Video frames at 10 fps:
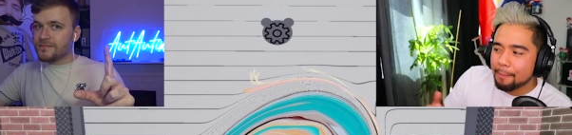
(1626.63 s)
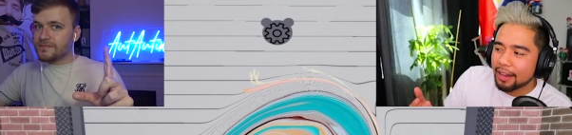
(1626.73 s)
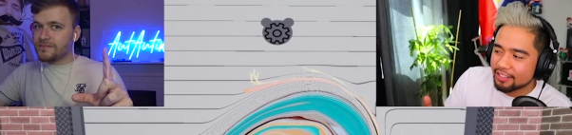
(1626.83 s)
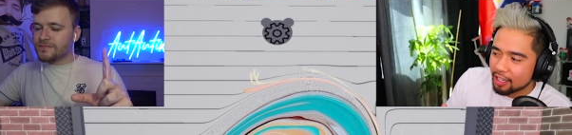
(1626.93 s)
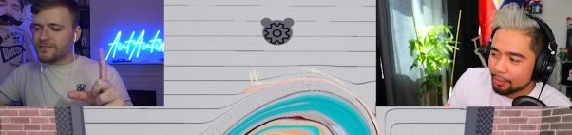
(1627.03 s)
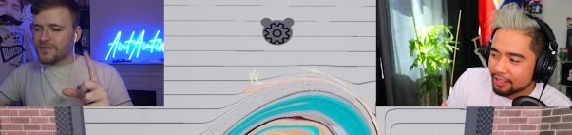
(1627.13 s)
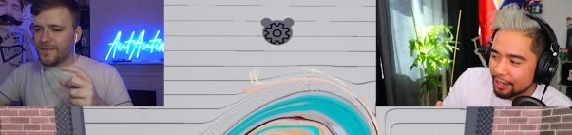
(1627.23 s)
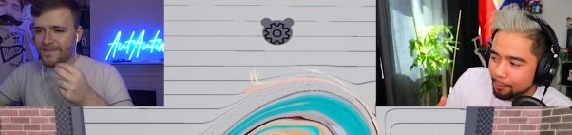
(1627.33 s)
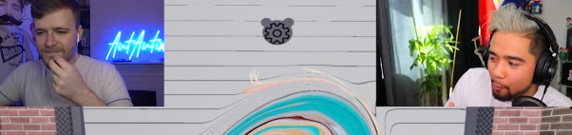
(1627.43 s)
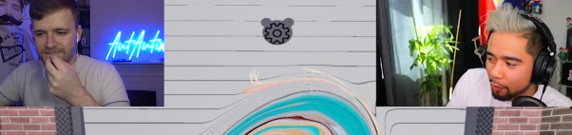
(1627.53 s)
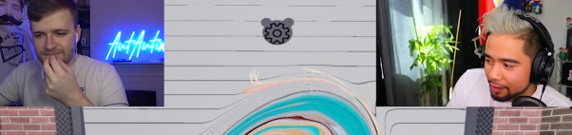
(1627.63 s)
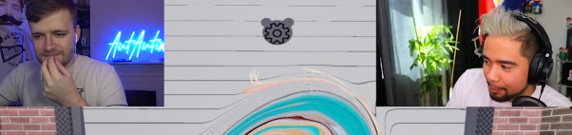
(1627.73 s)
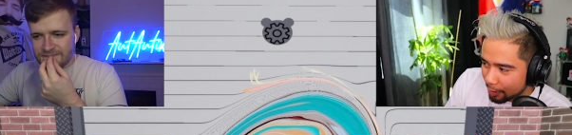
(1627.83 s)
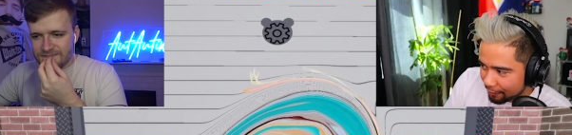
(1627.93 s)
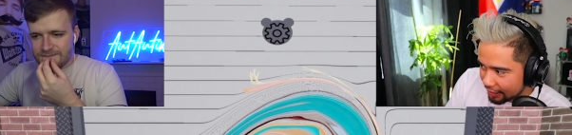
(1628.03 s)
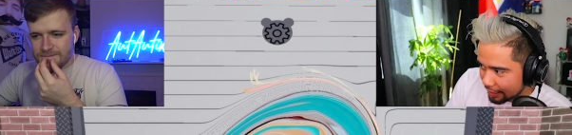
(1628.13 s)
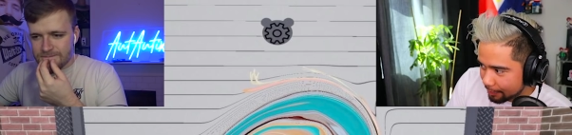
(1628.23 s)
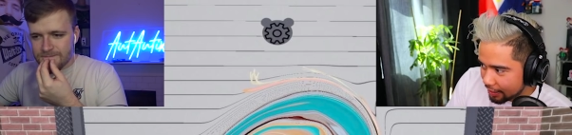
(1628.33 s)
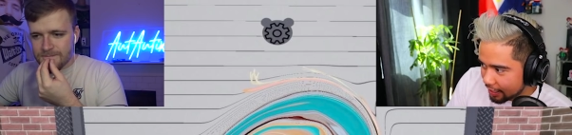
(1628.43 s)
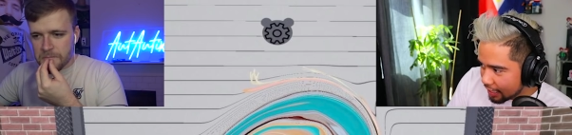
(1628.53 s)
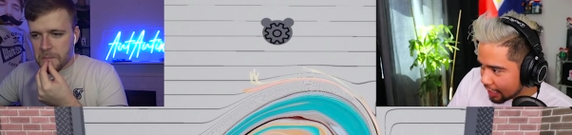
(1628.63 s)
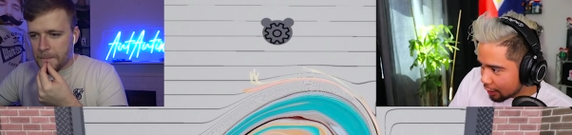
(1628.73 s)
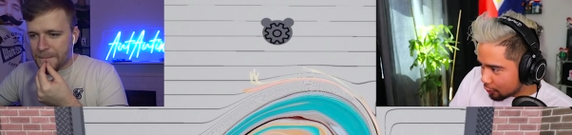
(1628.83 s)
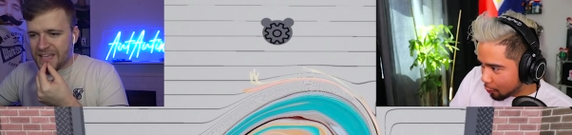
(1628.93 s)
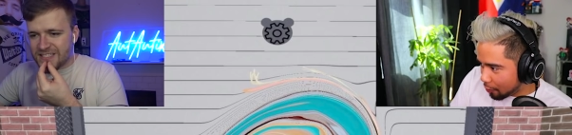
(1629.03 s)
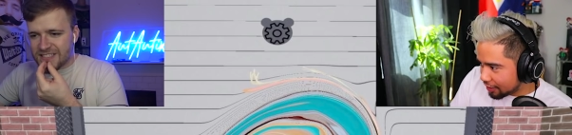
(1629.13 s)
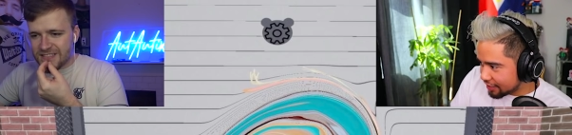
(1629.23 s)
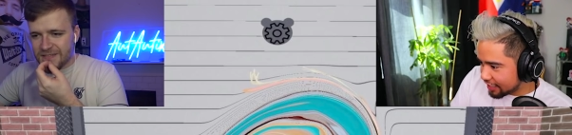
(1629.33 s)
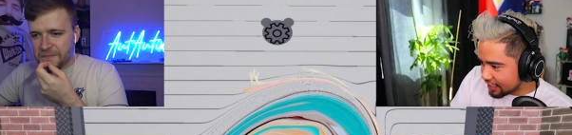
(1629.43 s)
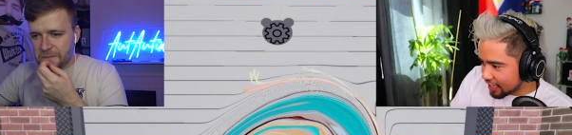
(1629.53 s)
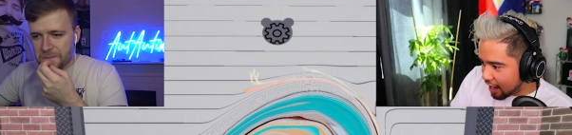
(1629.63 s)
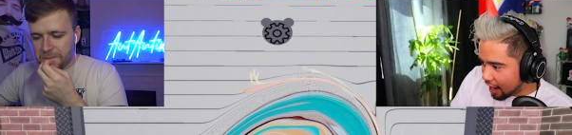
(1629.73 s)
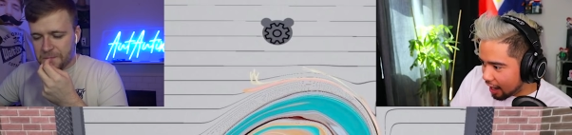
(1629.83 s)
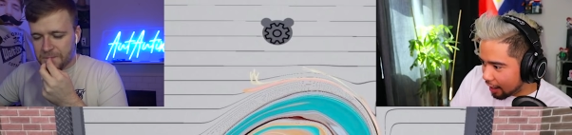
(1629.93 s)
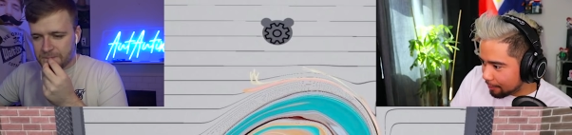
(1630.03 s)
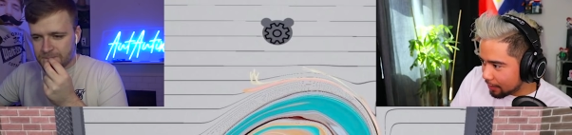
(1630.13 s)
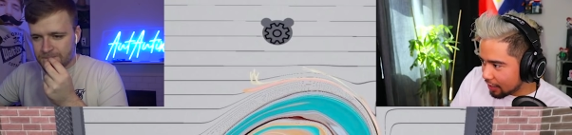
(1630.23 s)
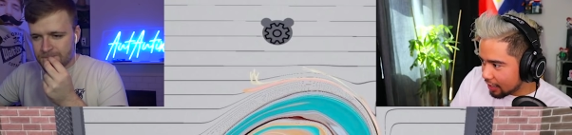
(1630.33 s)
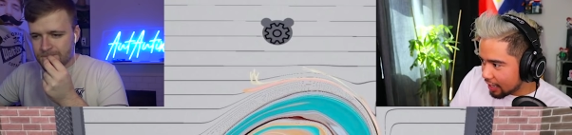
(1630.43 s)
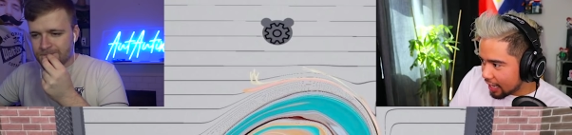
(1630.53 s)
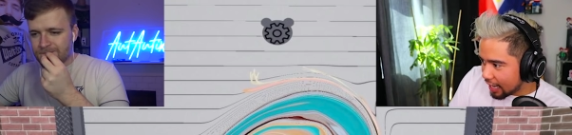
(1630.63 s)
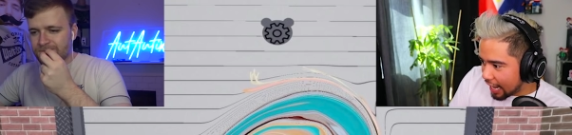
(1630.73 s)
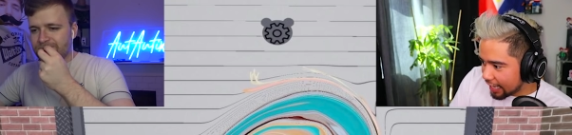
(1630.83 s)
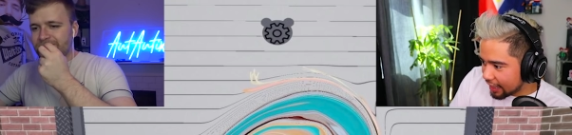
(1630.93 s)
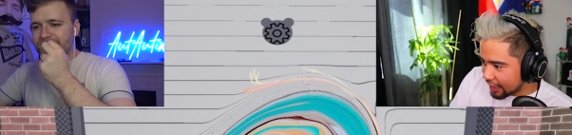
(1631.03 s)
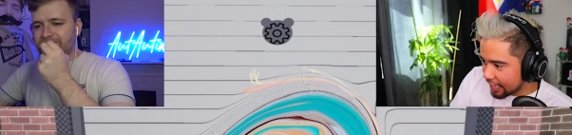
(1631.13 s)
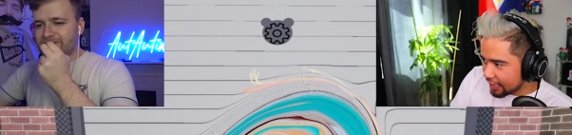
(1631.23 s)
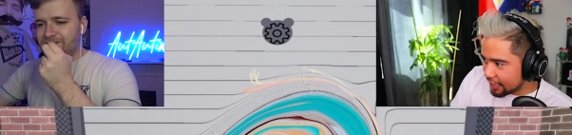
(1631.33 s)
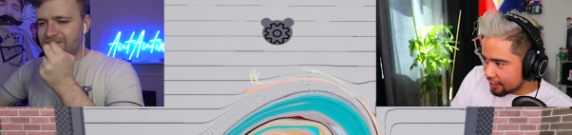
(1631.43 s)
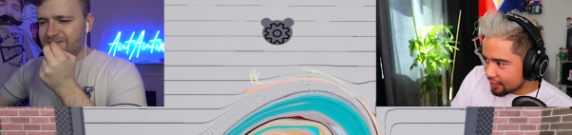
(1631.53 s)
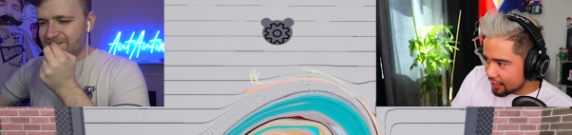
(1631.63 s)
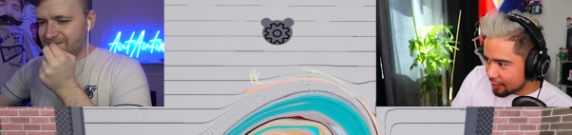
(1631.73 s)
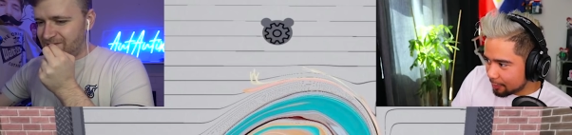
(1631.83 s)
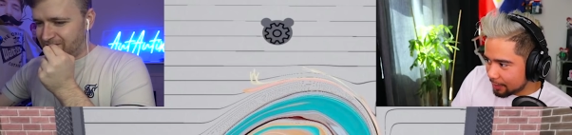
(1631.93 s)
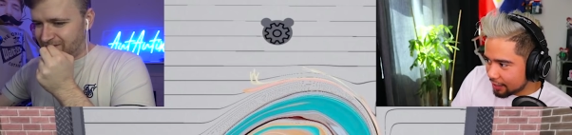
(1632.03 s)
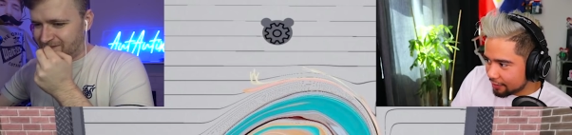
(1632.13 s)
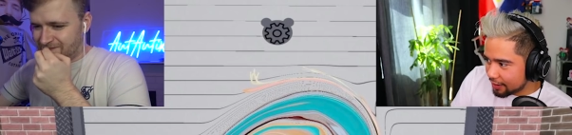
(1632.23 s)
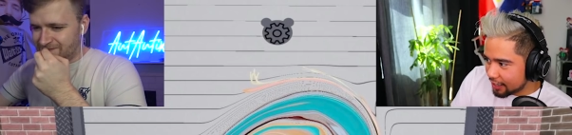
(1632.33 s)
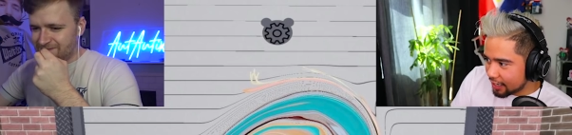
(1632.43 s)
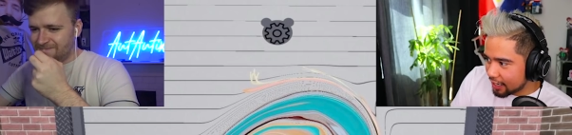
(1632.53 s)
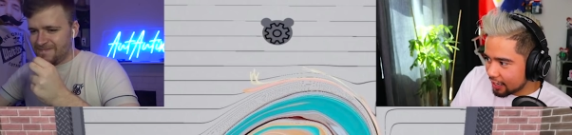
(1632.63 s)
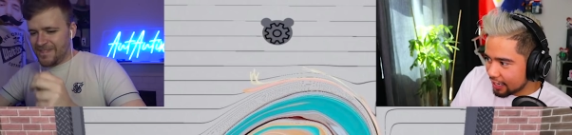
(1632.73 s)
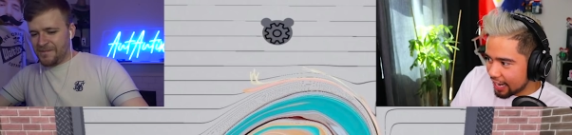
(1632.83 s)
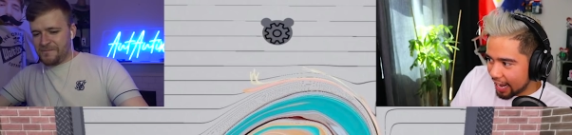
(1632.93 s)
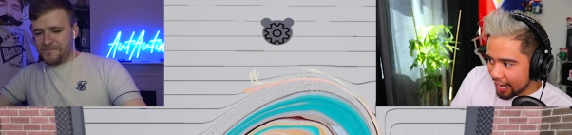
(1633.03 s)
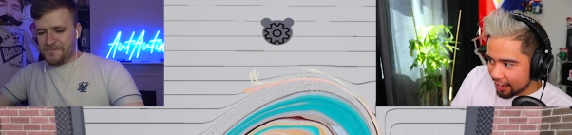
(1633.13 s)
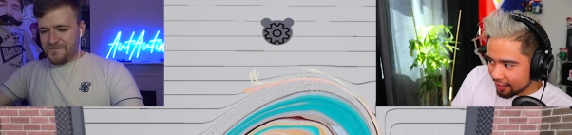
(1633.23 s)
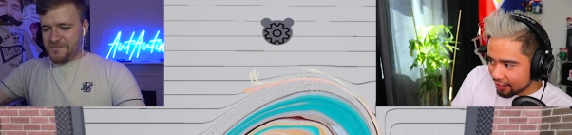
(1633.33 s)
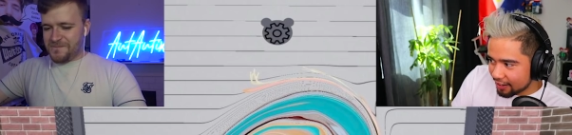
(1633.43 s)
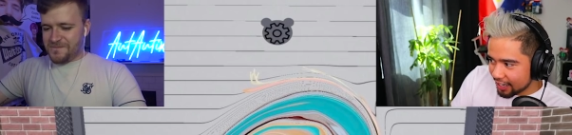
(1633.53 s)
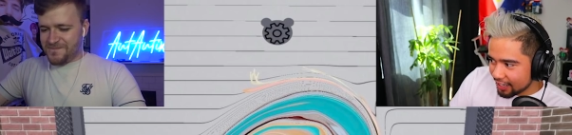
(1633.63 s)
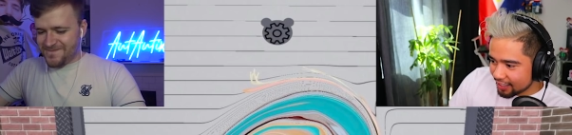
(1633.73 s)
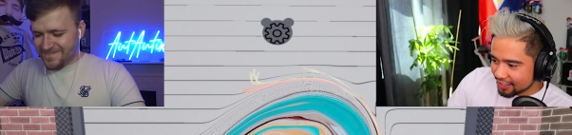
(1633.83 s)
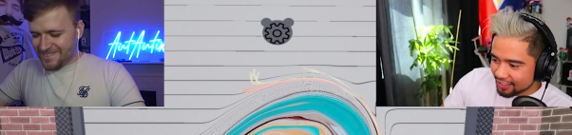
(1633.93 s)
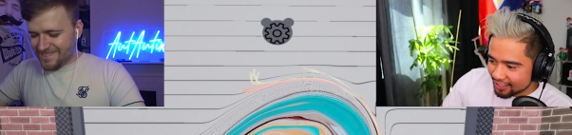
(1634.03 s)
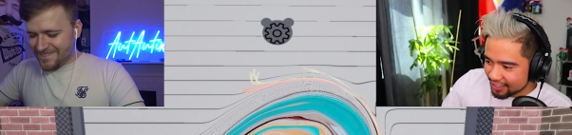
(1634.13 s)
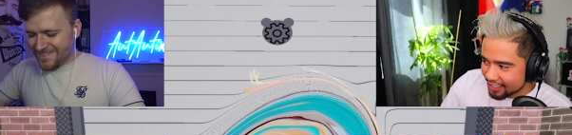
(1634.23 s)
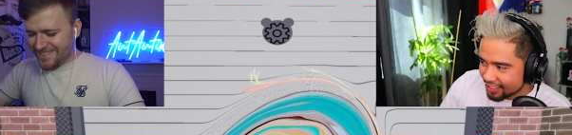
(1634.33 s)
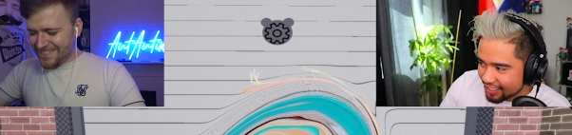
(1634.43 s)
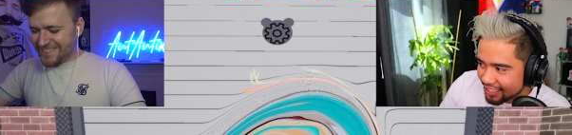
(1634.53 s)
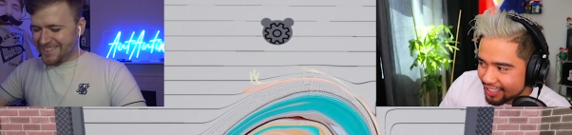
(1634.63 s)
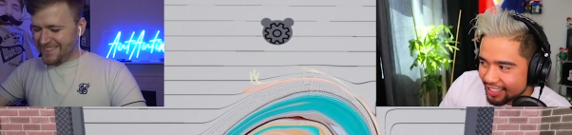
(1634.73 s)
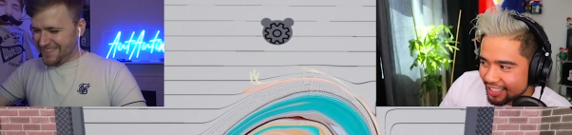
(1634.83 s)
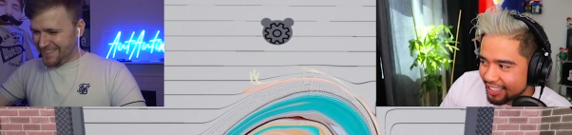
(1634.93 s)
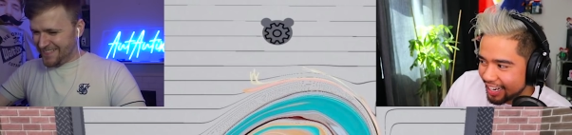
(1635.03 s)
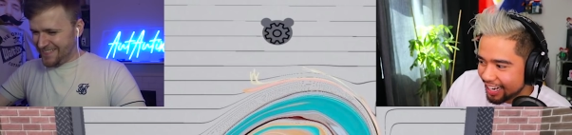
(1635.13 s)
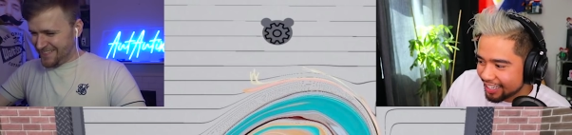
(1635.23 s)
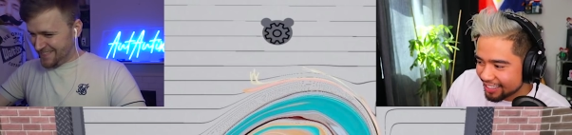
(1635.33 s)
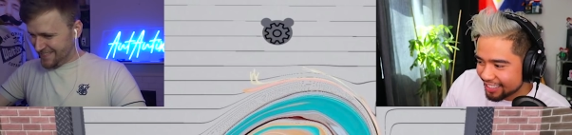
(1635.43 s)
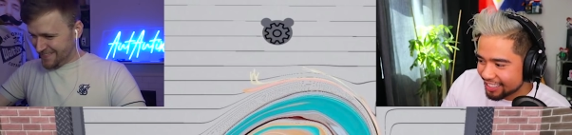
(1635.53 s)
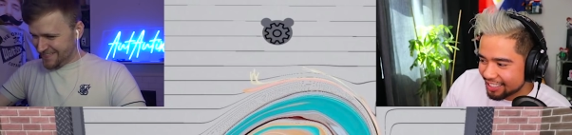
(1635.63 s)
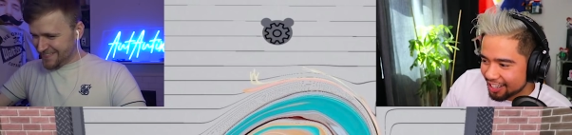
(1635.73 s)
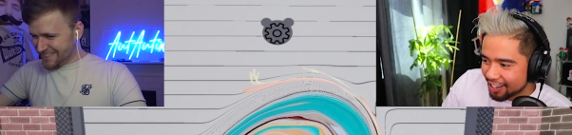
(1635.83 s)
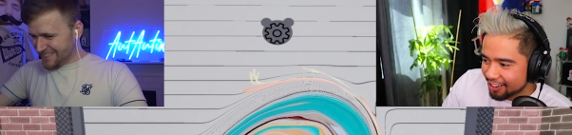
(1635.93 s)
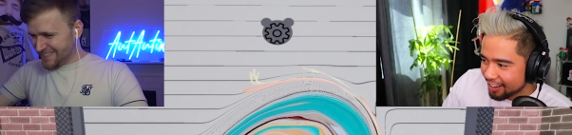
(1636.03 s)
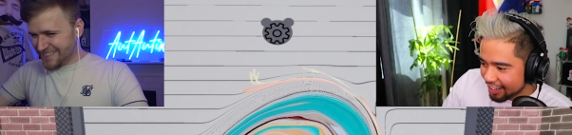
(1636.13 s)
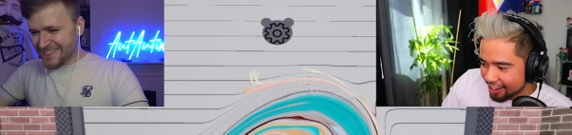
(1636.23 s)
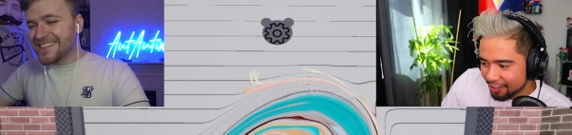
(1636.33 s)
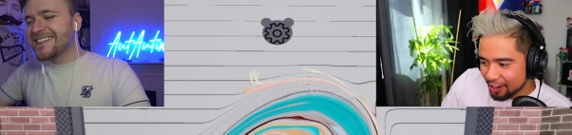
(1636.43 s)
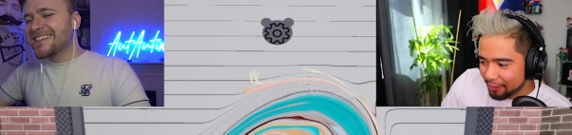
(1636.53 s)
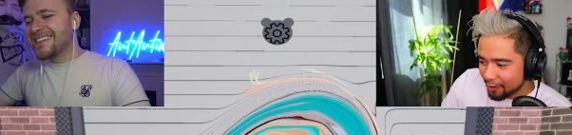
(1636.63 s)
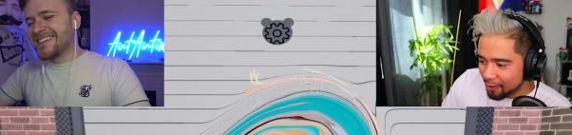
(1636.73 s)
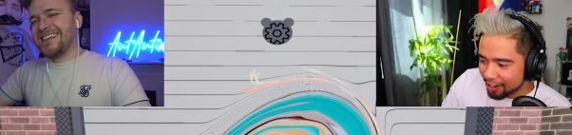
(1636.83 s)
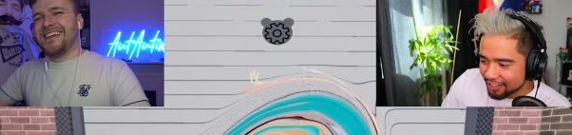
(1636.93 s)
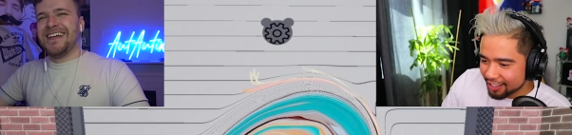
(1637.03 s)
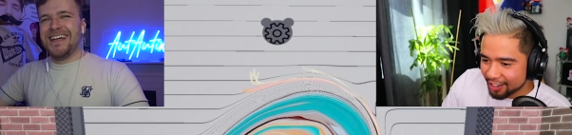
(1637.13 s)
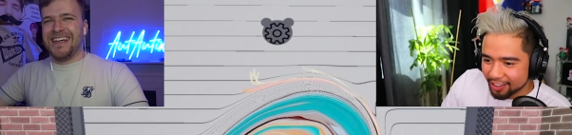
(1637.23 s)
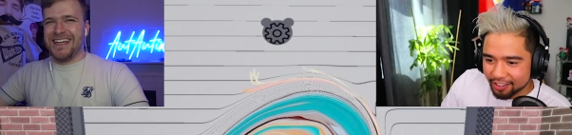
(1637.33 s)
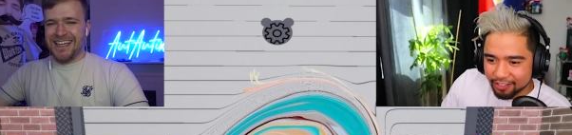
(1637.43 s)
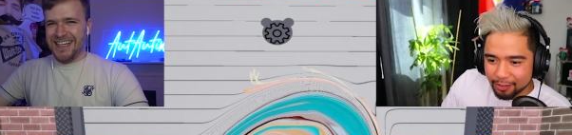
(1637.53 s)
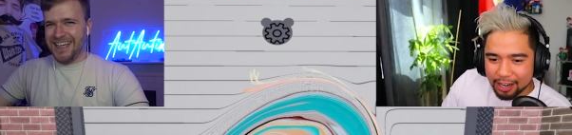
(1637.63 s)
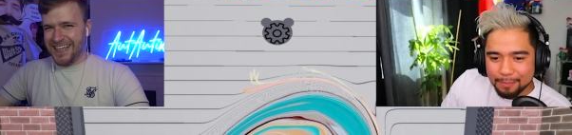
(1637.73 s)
Speaker 1: messed up because they morphed it perfectly, but towards the top, I think there's a little bit of an antler, right? It looks kind of like an antler. So we, of course, know the one